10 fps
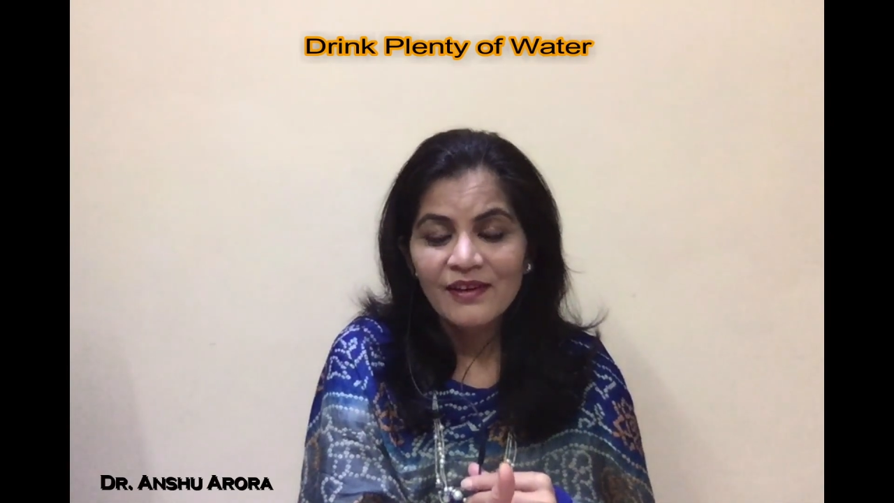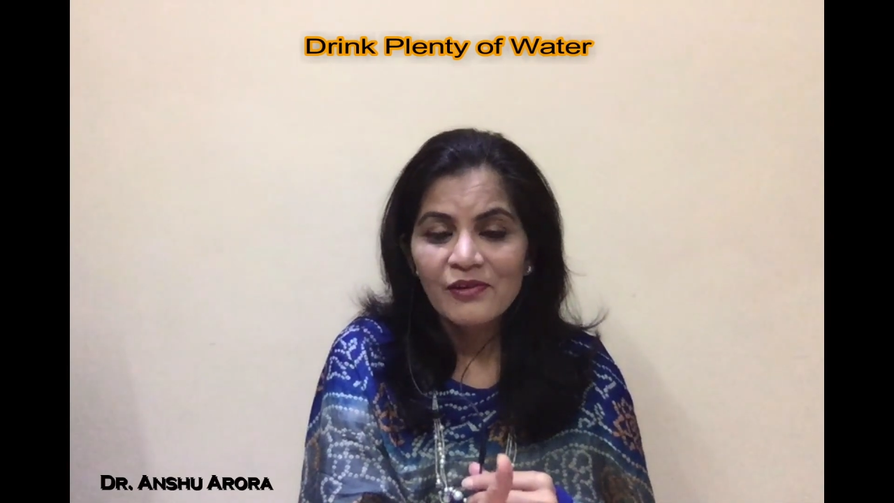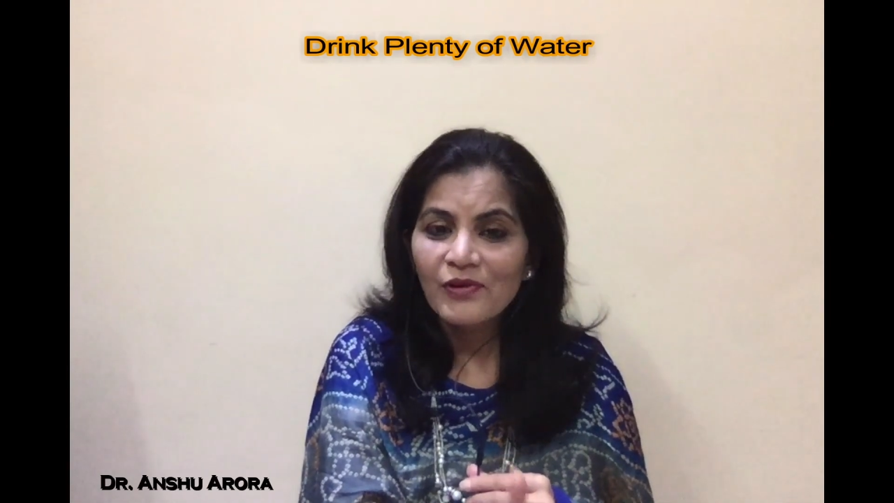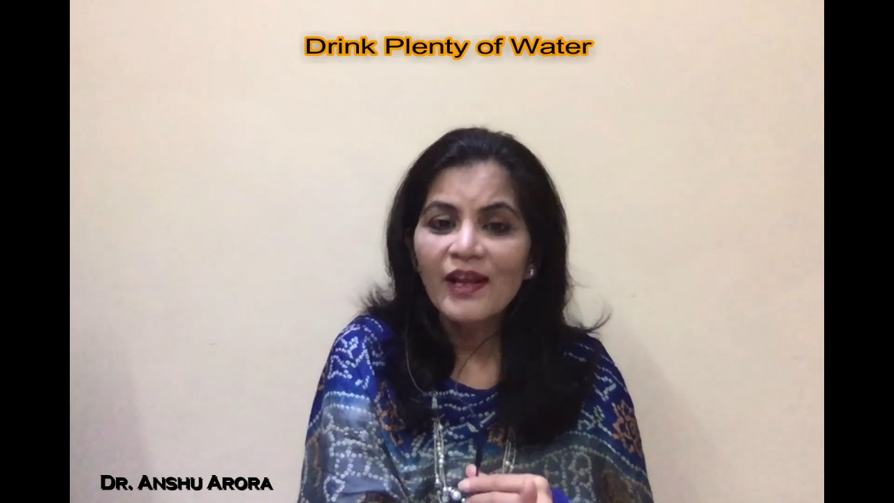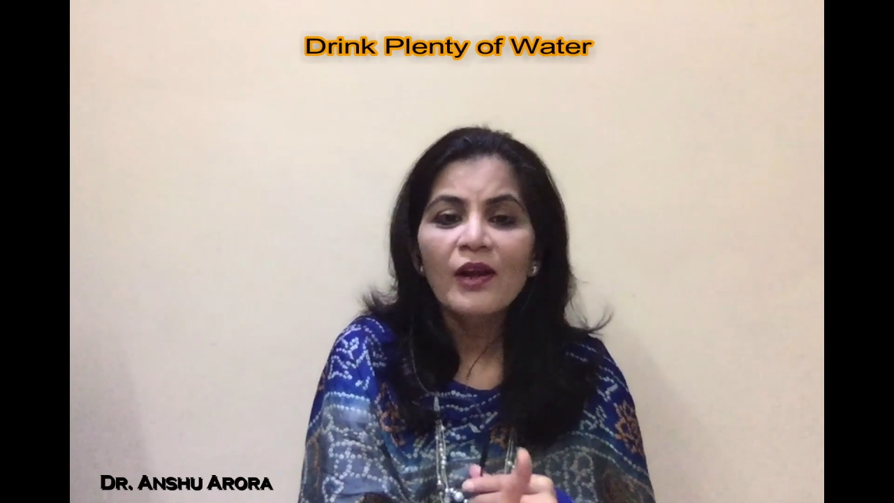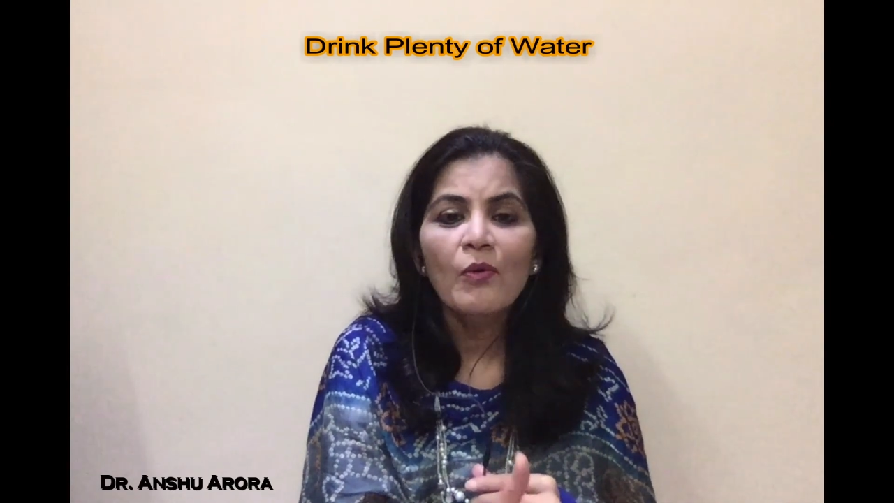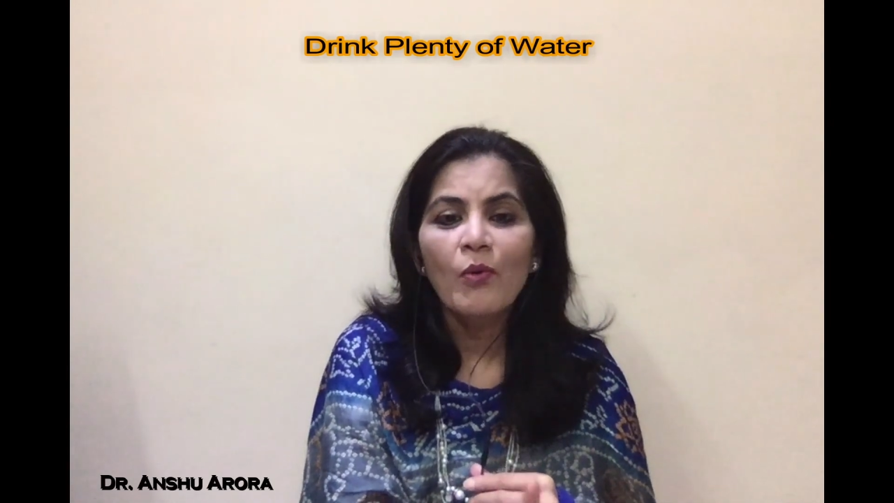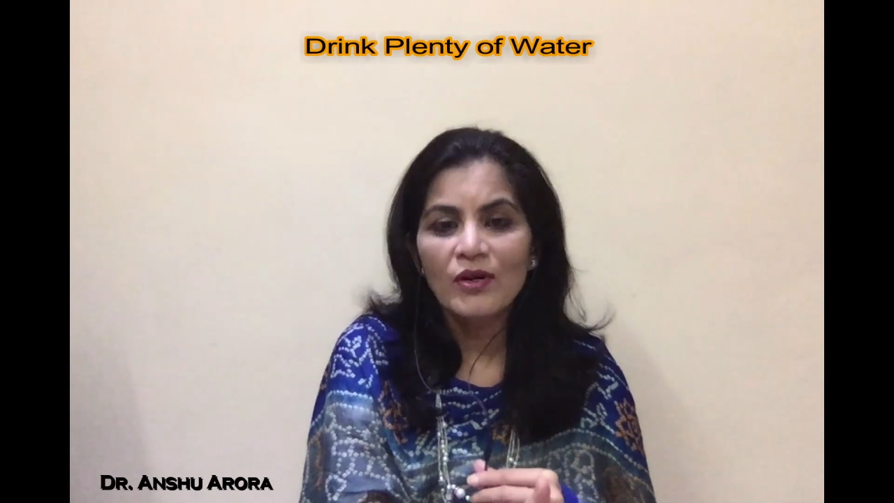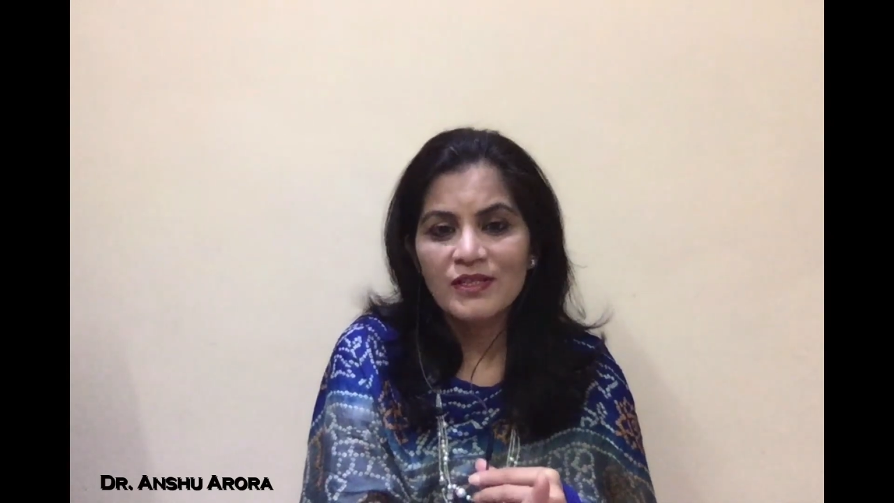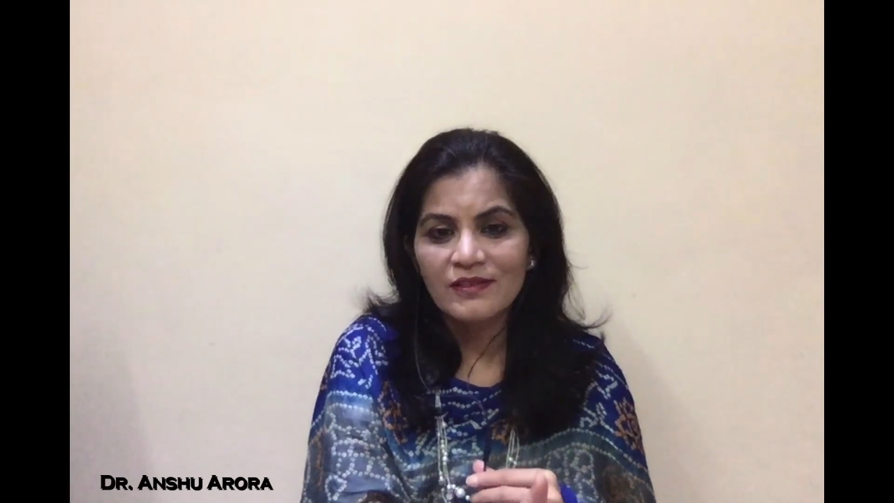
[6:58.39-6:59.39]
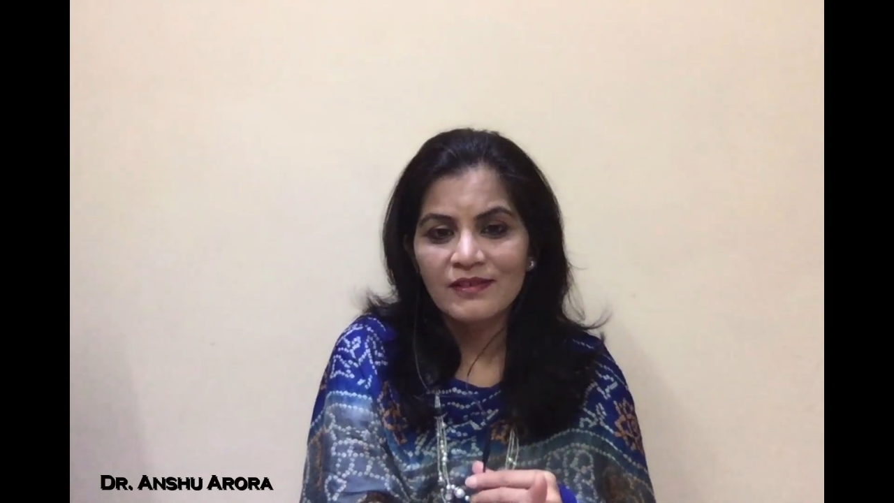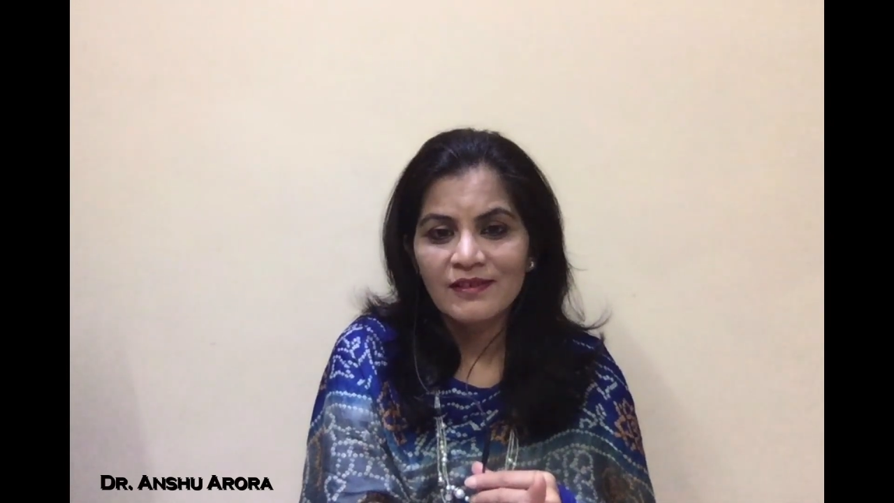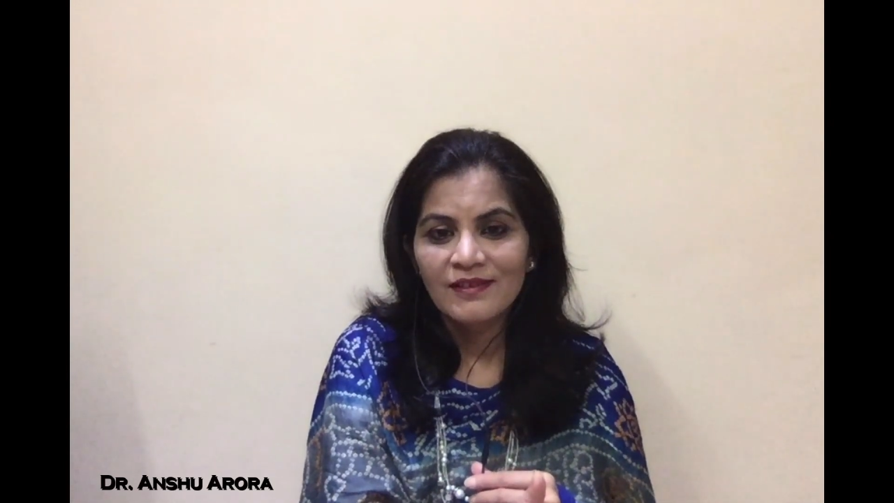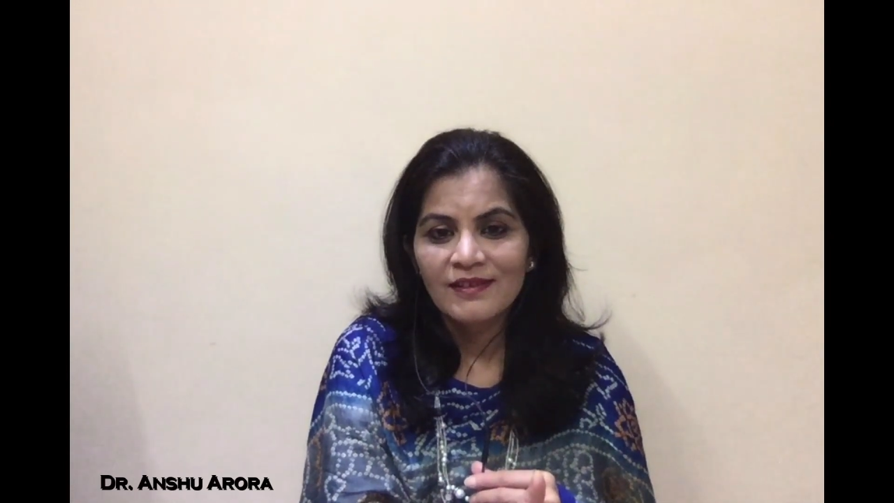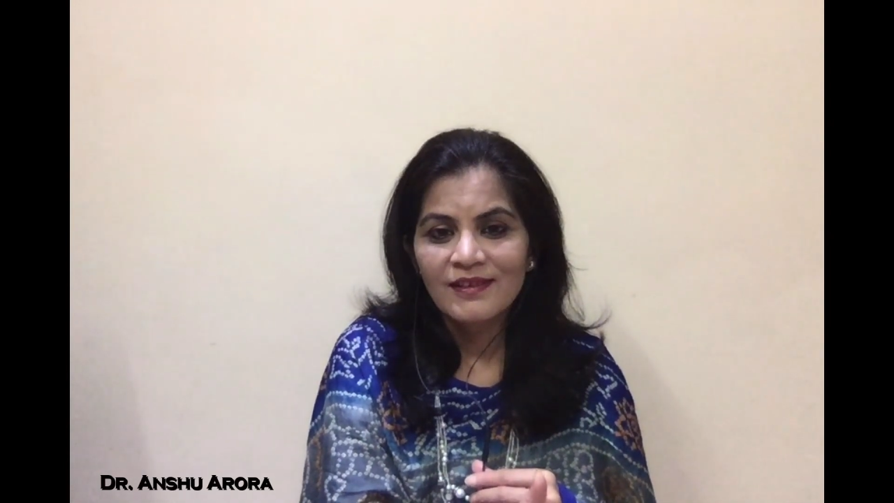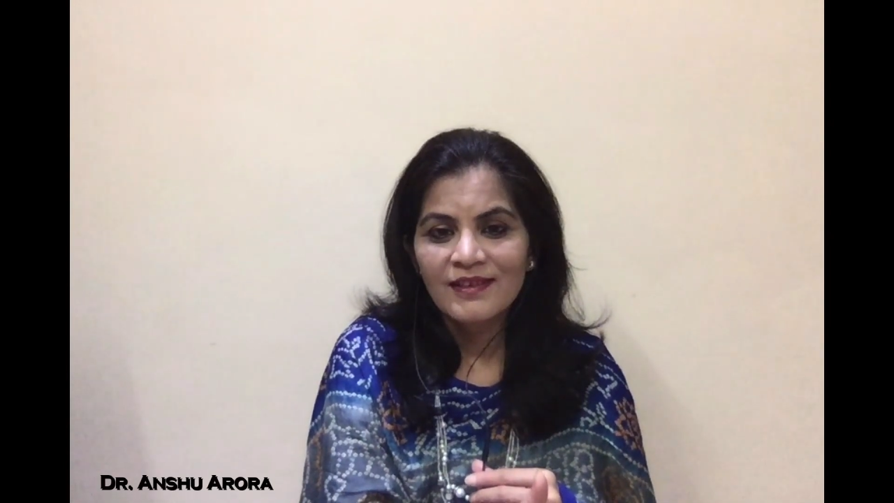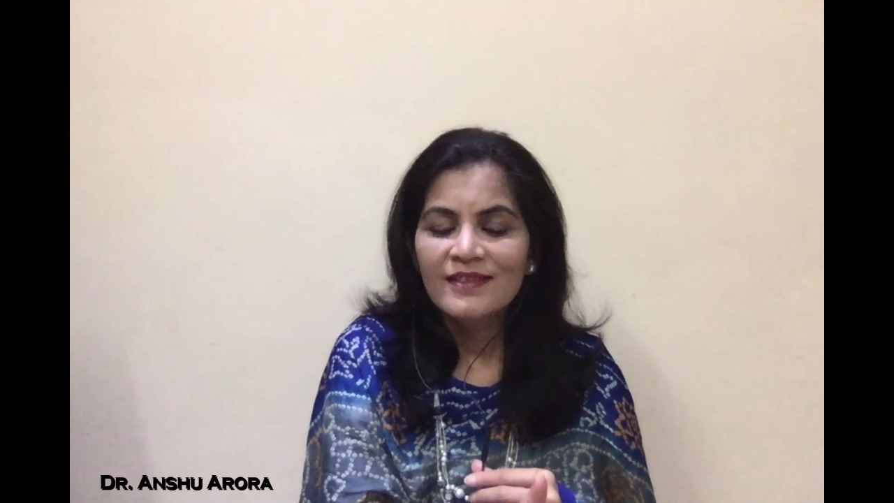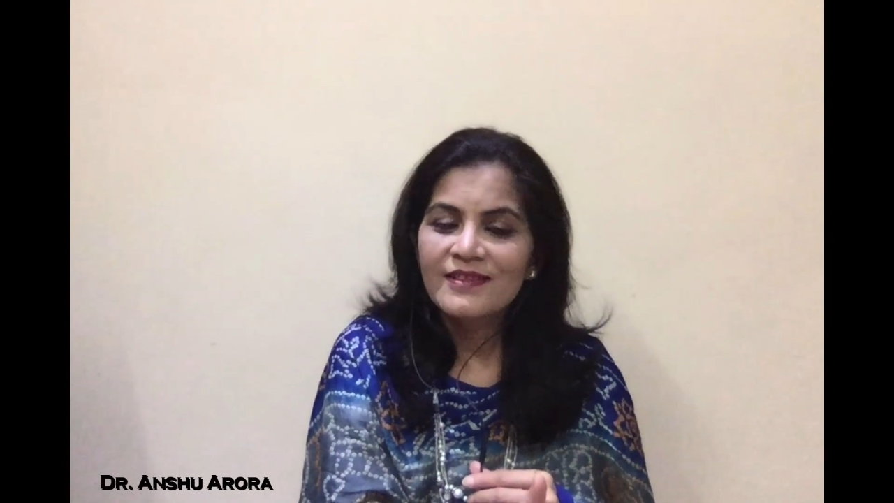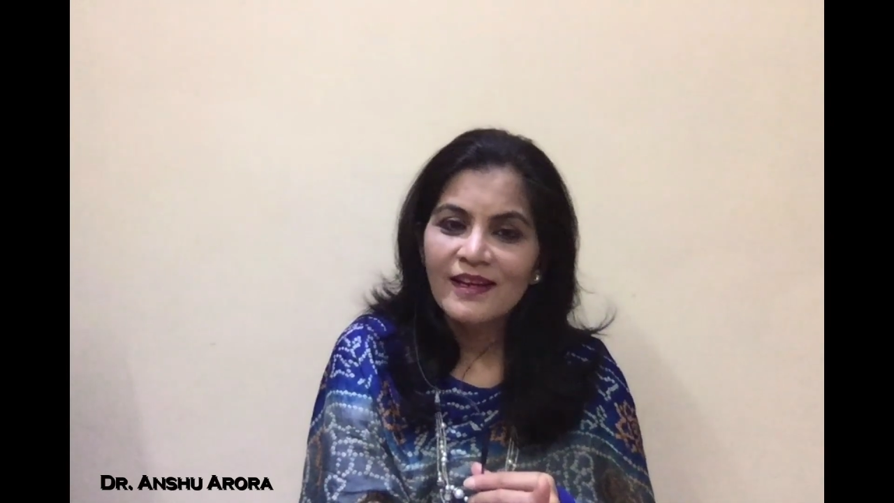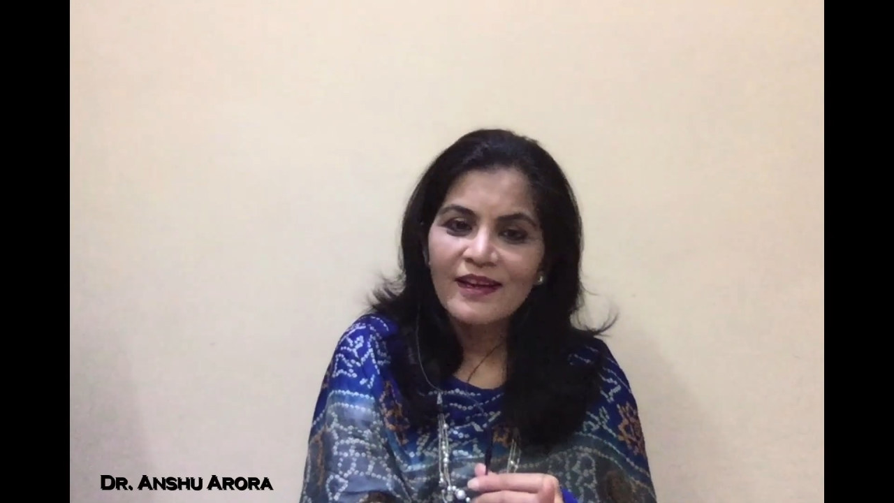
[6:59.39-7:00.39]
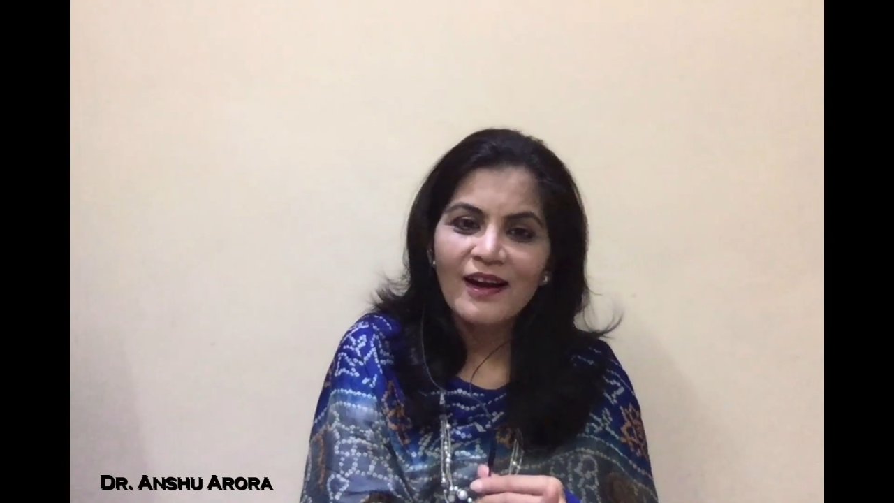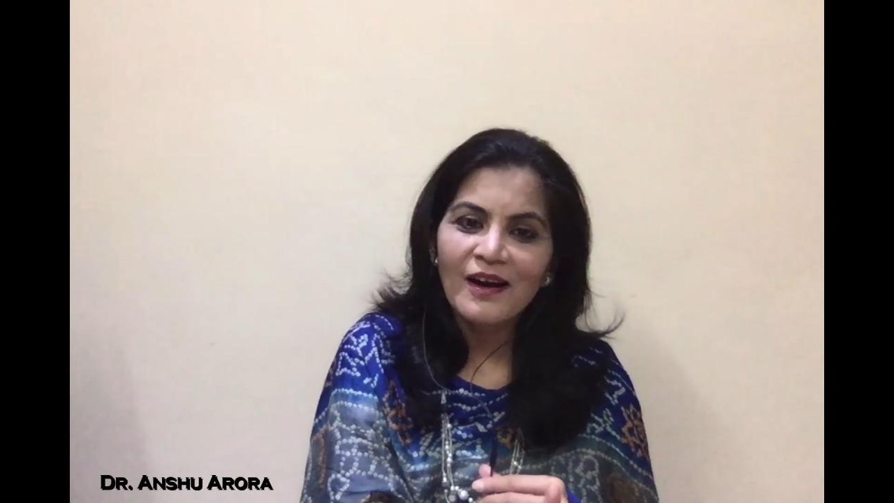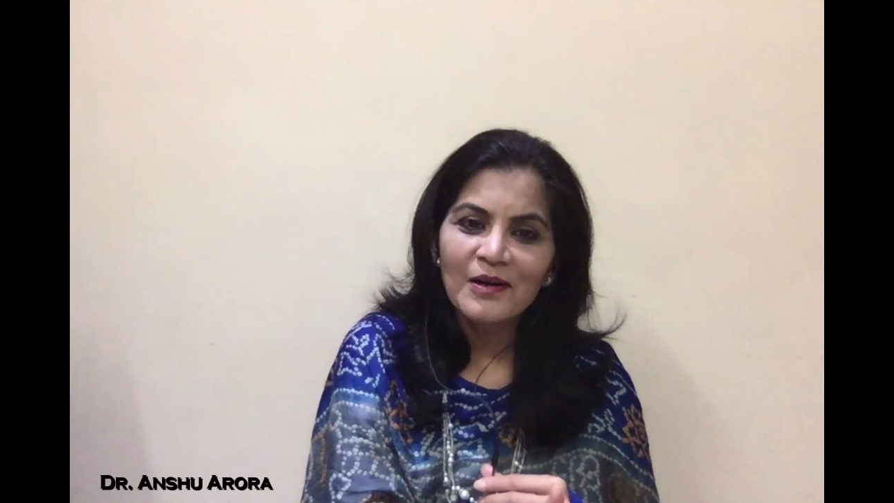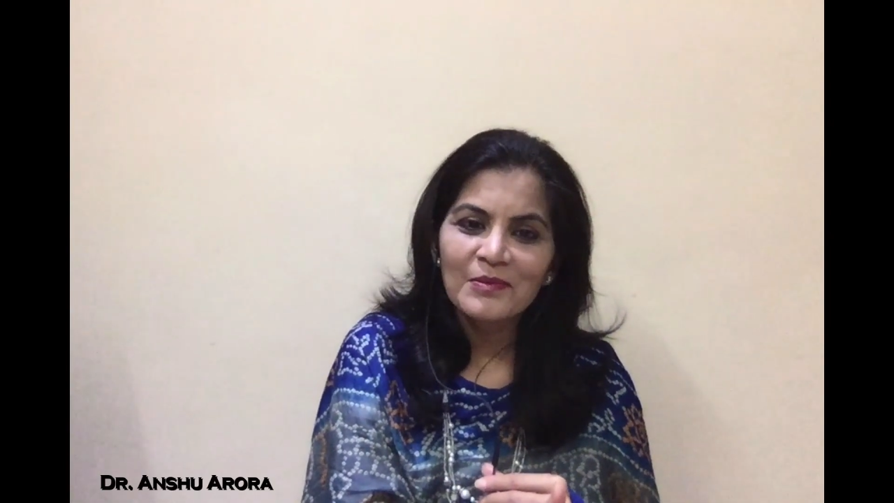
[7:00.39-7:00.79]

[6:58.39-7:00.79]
Drink water. Stay calm.